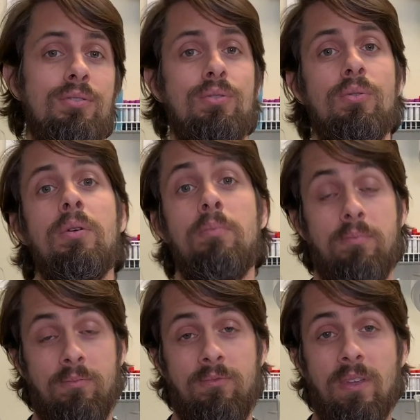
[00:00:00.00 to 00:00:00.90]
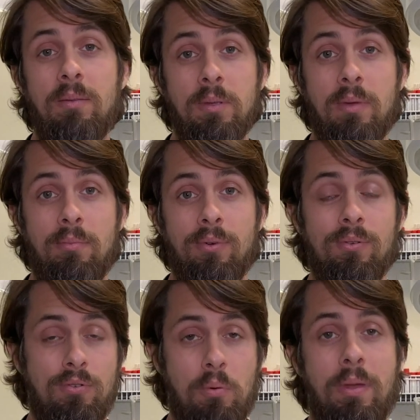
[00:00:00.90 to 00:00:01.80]
to your family member
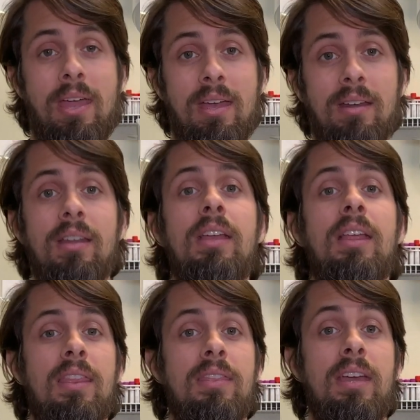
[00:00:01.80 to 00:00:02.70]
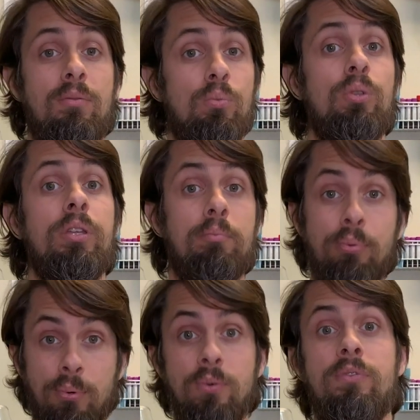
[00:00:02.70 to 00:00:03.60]
or your pet that will
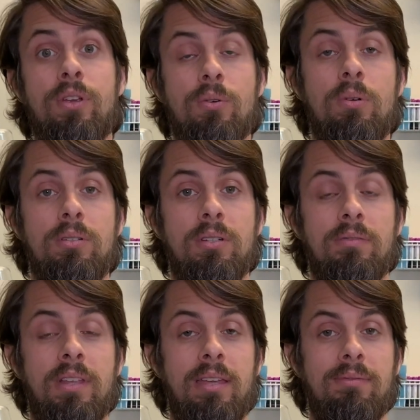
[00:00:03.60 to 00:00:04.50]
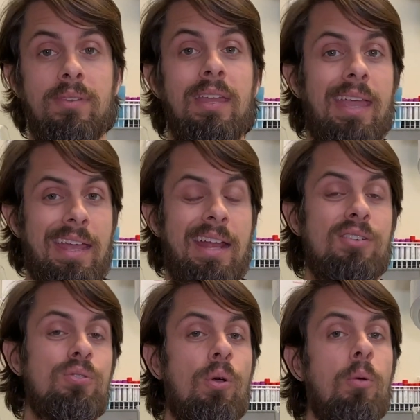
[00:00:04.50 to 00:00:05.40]
improve their quality of life and
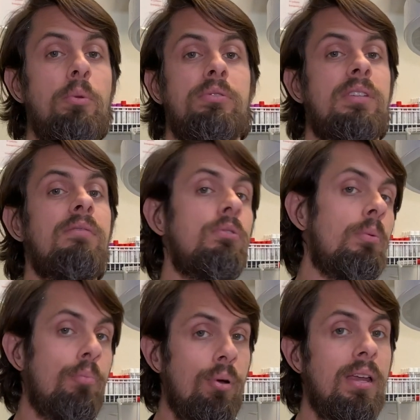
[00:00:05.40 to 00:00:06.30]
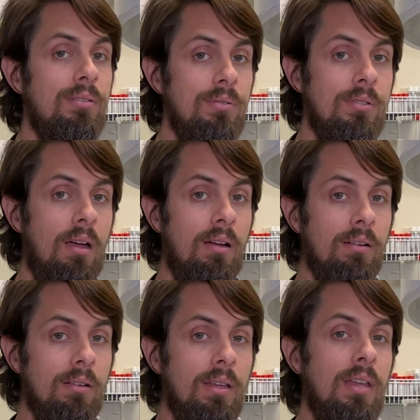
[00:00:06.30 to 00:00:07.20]
actually almost give you a brand new
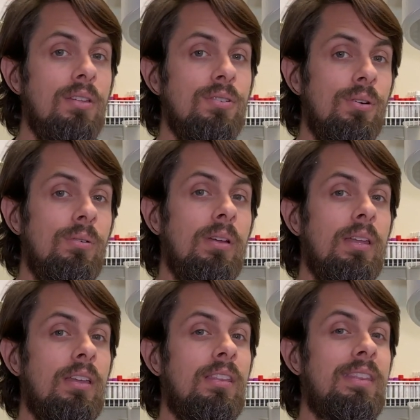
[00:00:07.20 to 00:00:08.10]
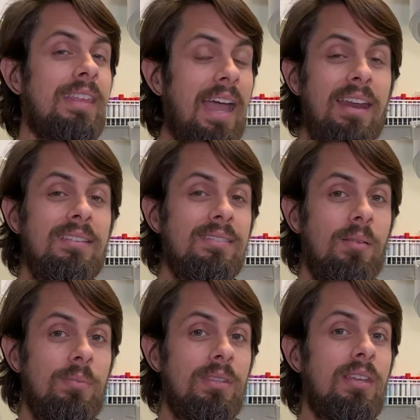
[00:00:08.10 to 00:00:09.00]
dog. So that is
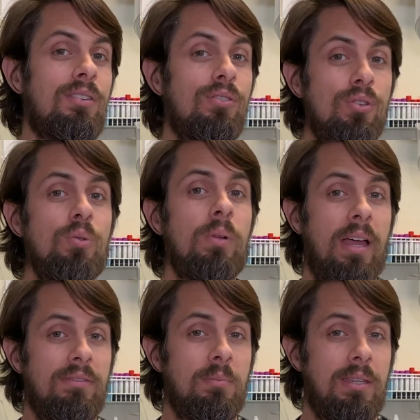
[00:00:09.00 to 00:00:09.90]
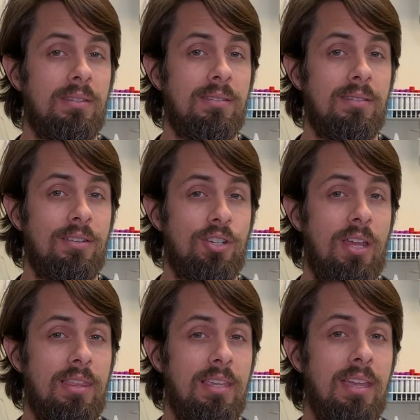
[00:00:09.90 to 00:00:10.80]
something that you will have to make the decision
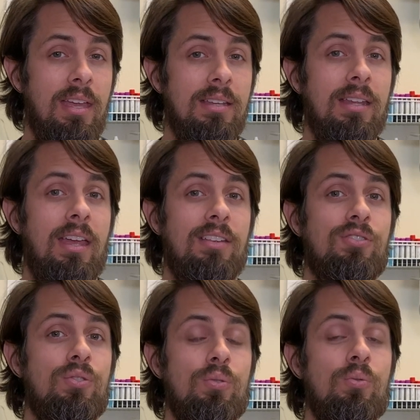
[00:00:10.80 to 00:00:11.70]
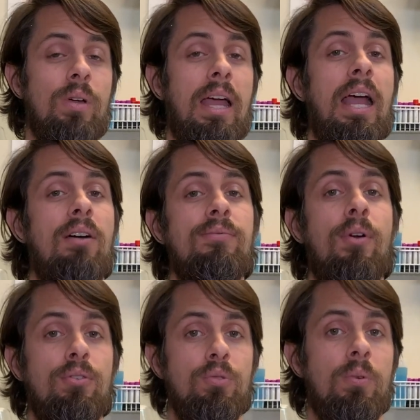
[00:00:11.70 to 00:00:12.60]
at the end as to how
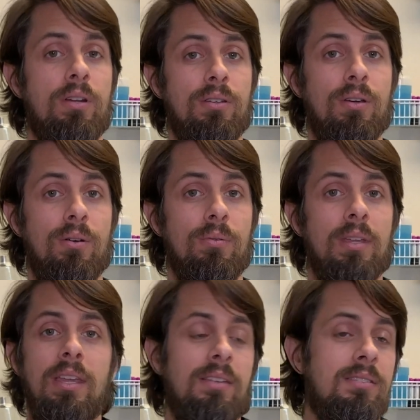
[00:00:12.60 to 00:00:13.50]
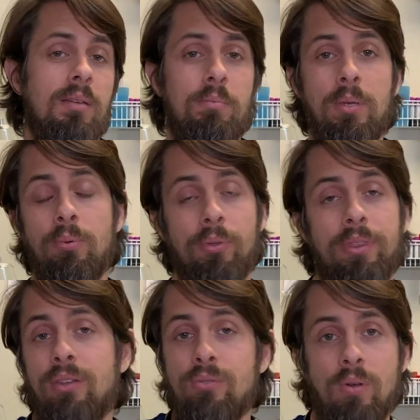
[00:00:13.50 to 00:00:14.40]
far you want to go. Some people,
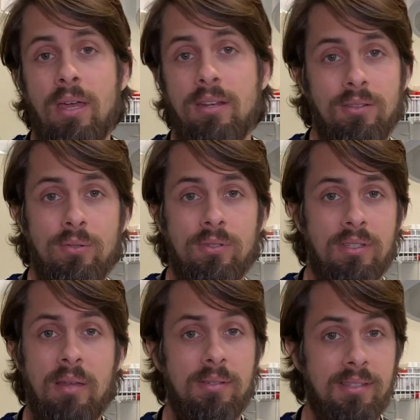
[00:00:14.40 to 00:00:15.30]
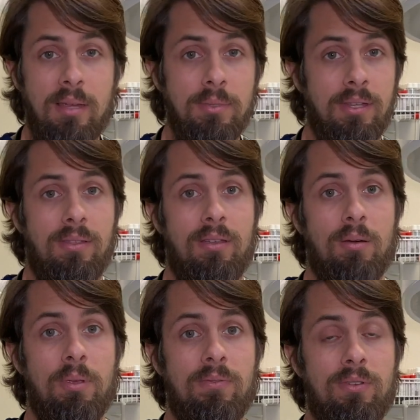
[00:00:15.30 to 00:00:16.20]
they'll go ahead and do stem cell
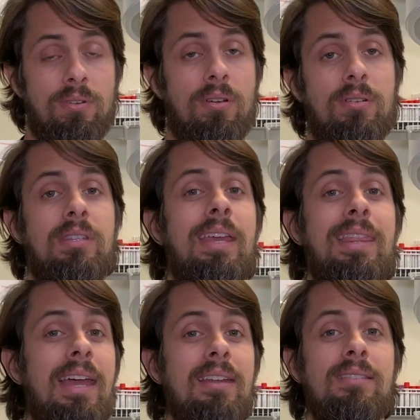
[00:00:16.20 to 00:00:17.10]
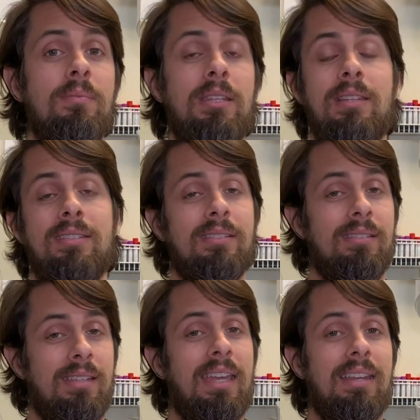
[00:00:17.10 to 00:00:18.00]
therapy for their dogs, and that is something that
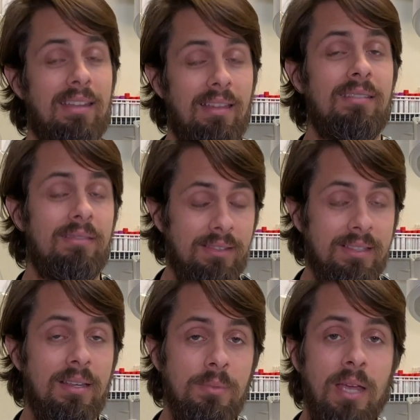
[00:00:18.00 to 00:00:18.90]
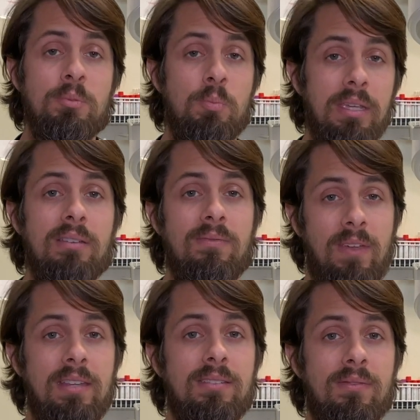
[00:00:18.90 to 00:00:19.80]
can sometimes be an
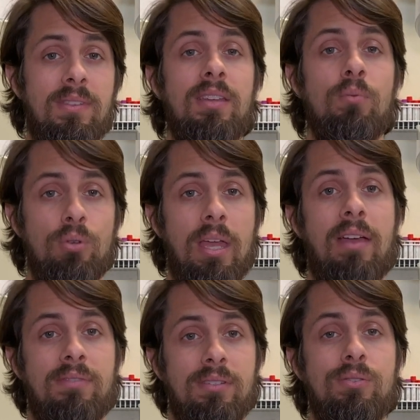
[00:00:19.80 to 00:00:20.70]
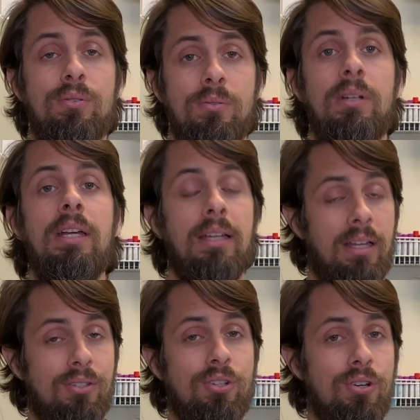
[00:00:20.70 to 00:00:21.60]
invasive thing where you have to do
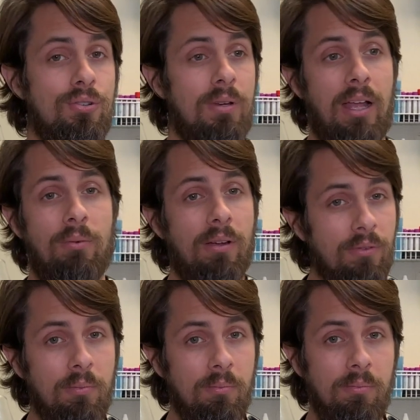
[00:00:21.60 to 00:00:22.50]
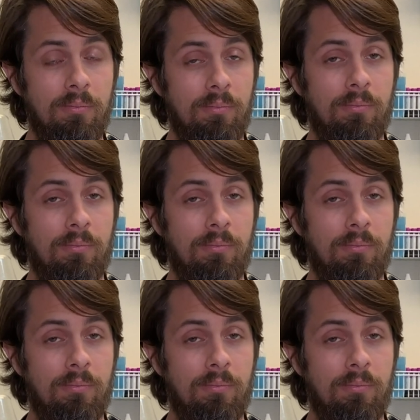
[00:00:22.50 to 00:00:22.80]
a surgery. However